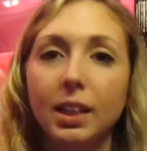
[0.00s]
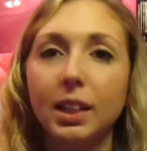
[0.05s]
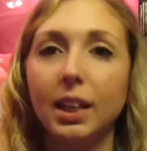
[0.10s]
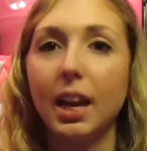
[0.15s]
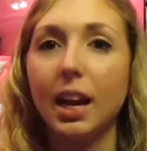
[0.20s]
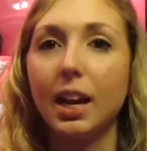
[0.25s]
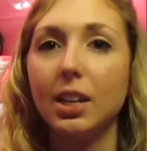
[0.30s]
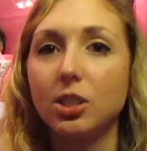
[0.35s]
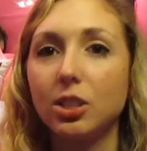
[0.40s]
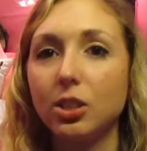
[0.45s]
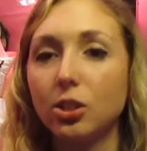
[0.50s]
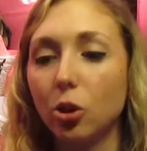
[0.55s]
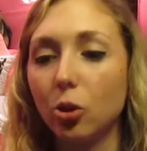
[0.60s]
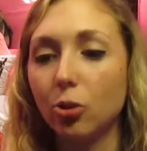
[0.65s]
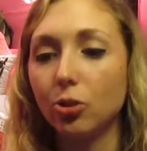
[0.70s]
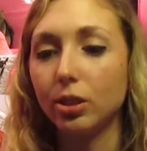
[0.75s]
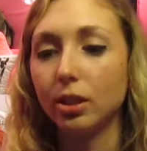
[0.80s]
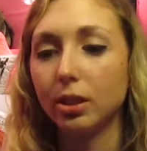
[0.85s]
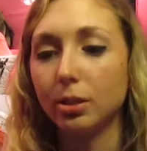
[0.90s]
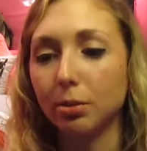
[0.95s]
Yeah, I
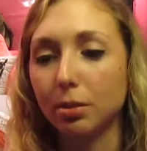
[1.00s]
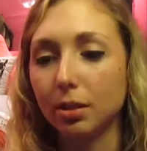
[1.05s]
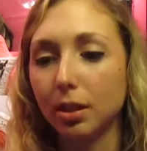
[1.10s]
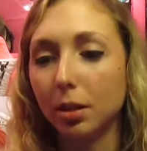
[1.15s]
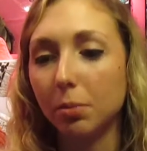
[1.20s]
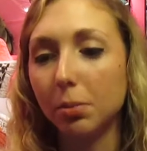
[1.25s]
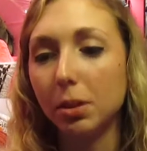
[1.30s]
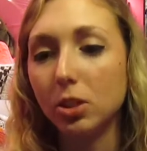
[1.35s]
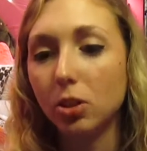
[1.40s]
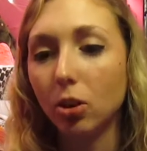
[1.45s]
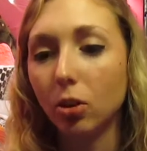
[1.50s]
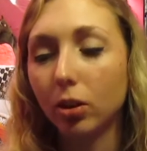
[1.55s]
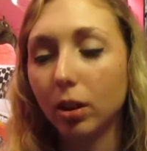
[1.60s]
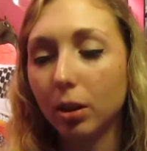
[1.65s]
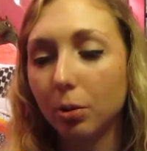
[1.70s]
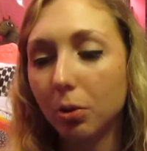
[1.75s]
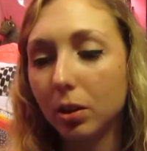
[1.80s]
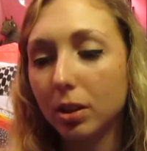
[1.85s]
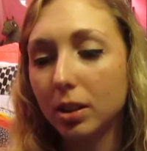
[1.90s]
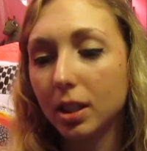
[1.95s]
told you this was going to be
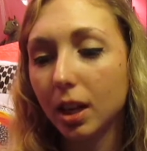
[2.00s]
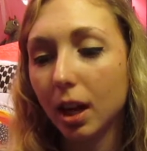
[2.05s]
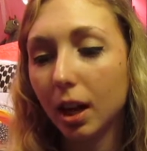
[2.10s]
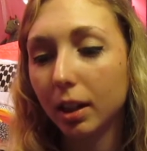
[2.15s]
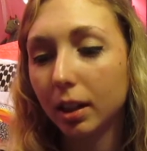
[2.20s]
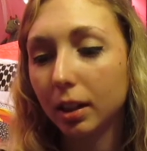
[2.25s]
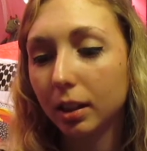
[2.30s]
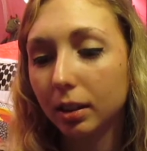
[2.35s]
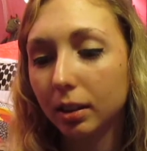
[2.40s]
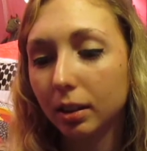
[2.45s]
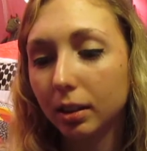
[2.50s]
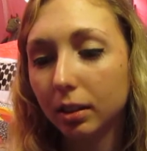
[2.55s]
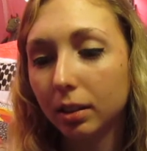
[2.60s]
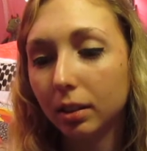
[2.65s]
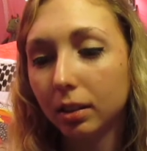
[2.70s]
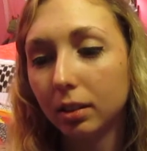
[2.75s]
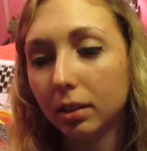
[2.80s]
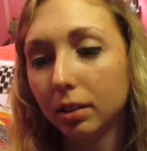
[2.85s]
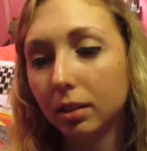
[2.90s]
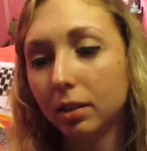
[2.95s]
totally one-sided.
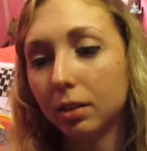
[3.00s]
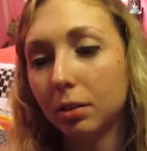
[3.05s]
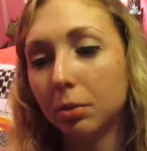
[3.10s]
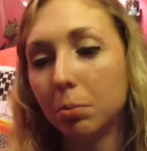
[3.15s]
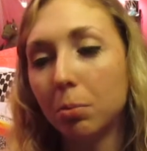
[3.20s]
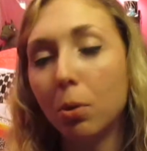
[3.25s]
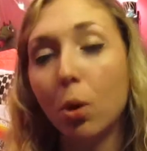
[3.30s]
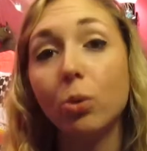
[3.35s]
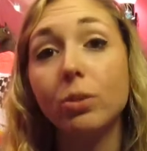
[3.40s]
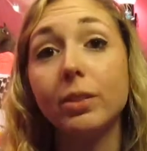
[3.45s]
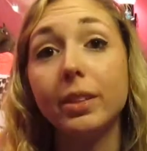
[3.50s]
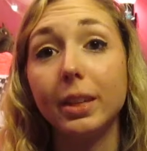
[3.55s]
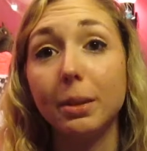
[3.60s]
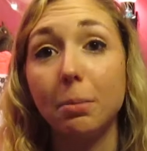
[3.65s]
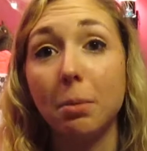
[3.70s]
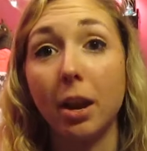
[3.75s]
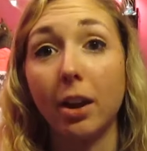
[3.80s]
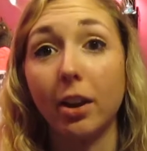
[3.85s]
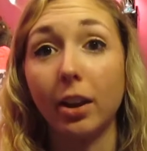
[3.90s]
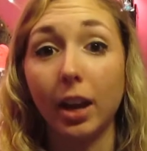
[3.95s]
Mostly
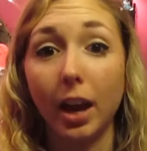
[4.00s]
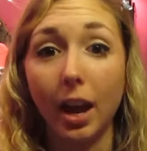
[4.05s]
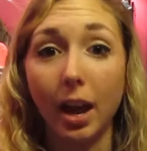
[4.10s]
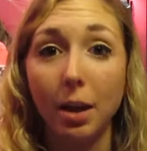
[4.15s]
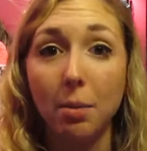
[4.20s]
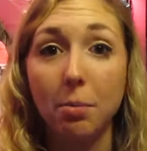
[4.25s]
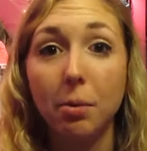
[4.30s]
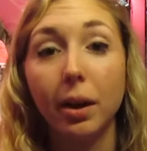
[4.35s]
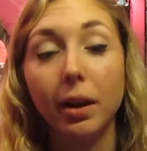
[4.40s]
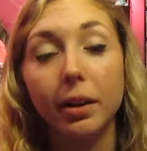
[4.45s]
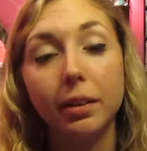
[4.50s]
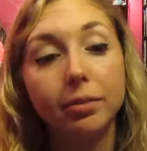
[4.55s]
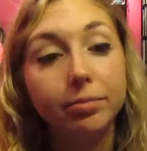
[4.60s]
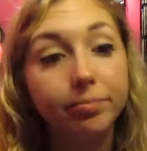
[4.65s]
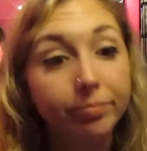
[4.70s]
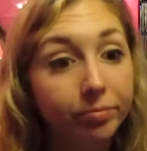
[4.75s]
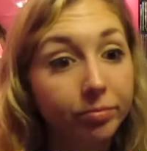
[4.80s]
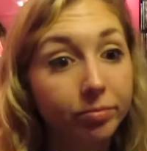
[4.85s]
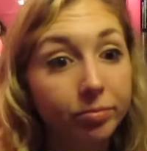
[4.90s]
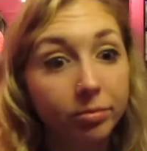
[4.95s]
Mary Kay, but
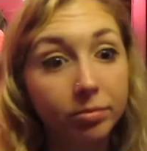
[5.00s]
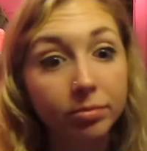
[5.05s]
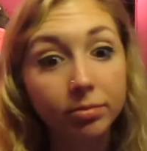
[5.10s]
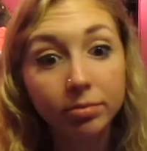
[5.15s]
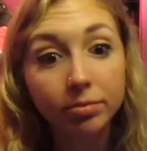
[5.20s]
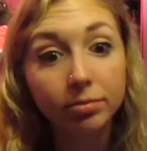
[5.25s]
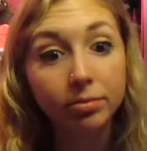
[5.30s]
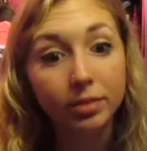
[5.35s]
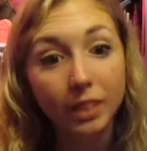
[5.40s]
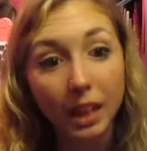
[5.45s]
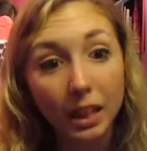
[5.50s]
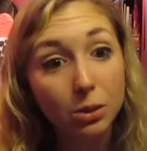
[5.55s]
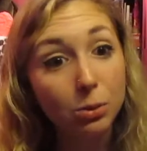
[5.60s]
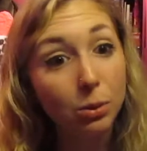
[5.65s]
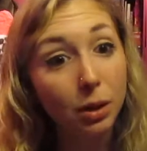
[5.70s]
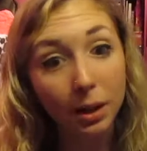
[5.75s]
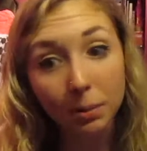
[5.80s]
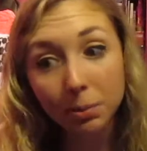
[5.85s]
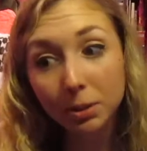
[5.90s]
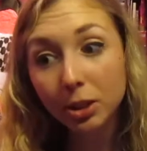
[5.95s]
that's
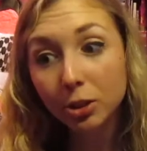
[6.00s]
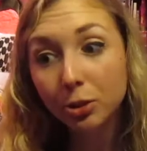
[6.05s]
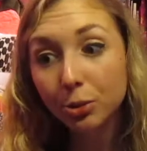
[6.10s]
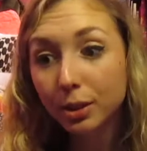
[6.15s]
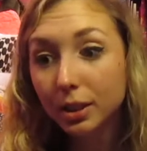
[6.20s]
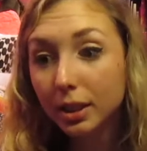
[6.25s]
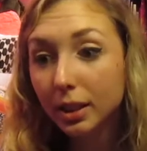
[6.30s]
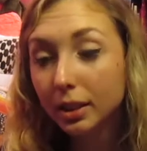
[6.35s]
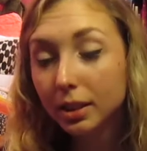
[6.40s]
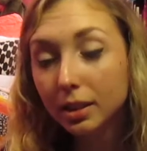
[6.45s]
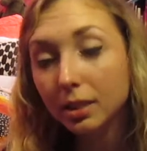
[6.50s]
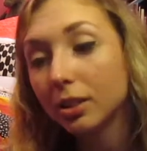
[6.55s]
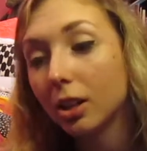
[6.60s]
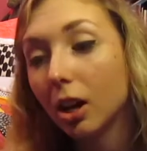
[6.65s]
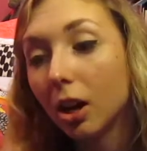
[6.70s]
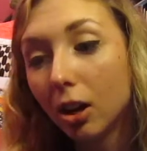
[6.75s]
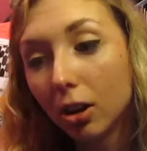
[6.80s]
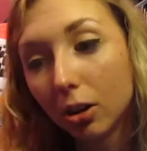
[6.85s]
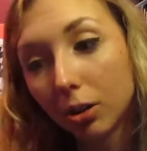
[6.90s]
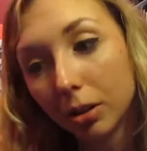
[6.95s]
what I've been using,
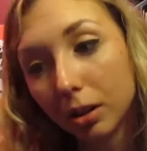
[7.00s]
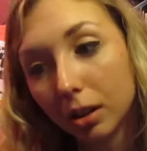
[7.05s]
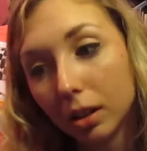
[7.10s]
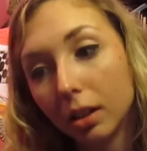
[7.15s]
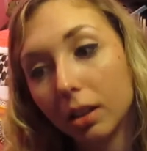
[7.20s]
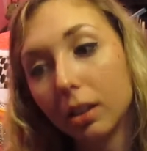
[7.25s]
so.